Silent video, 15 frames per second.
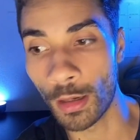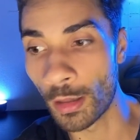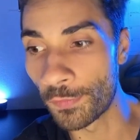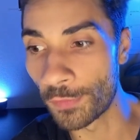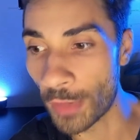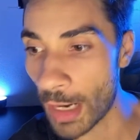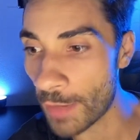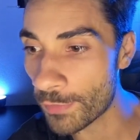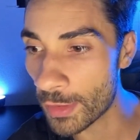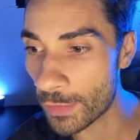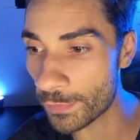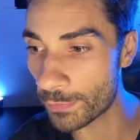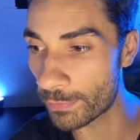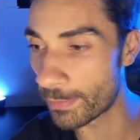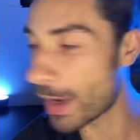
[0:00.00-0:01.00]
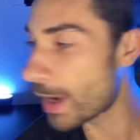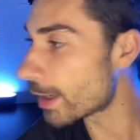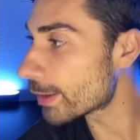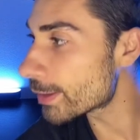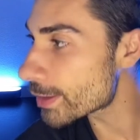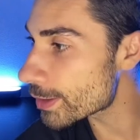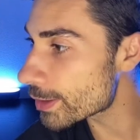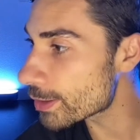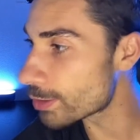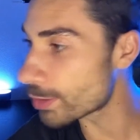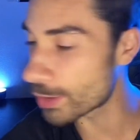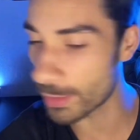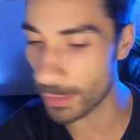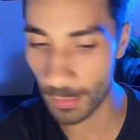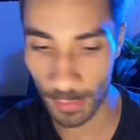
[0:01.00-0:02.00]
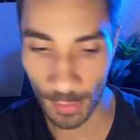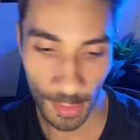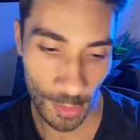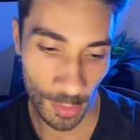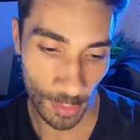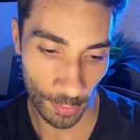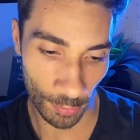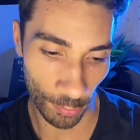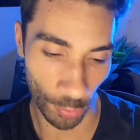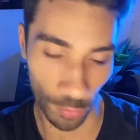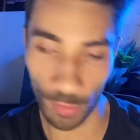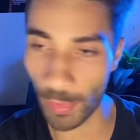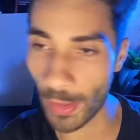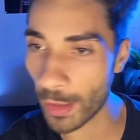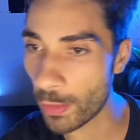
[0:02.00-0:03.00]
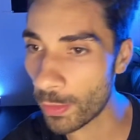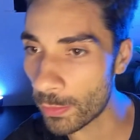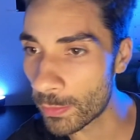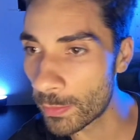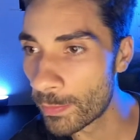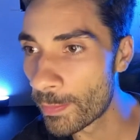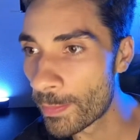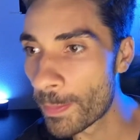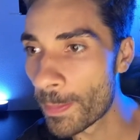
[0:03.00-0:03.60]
If you have enough mass, you can build a black hole.